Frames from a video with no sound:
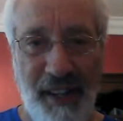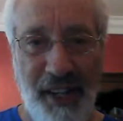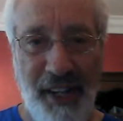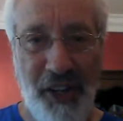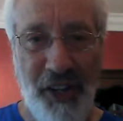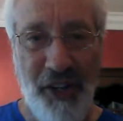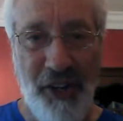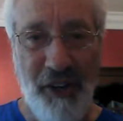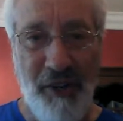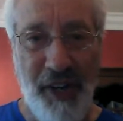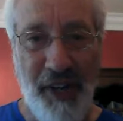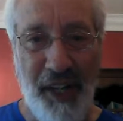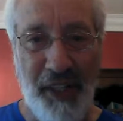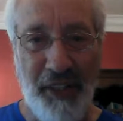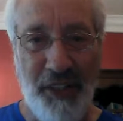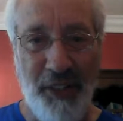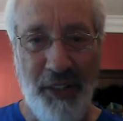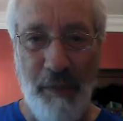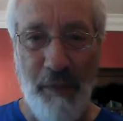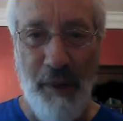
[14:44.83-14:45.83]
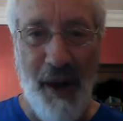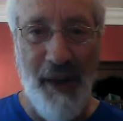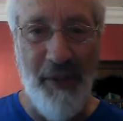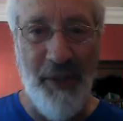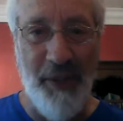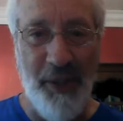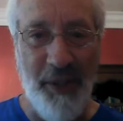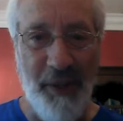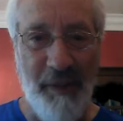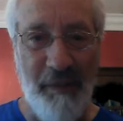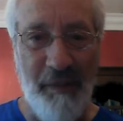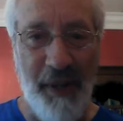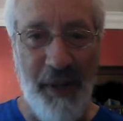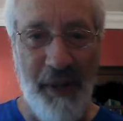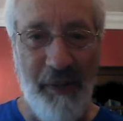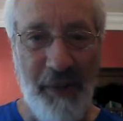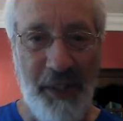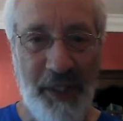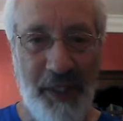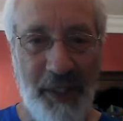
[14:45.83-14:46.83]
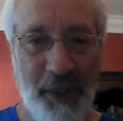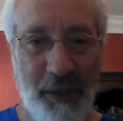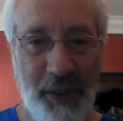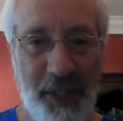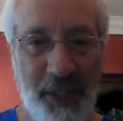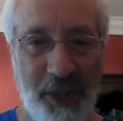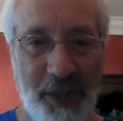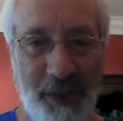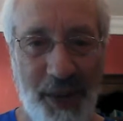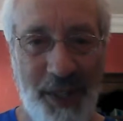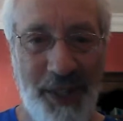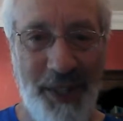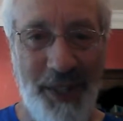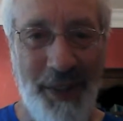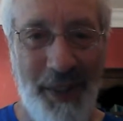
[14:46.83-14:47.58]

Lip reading: and it's still bothersome, and we still wish it wasn't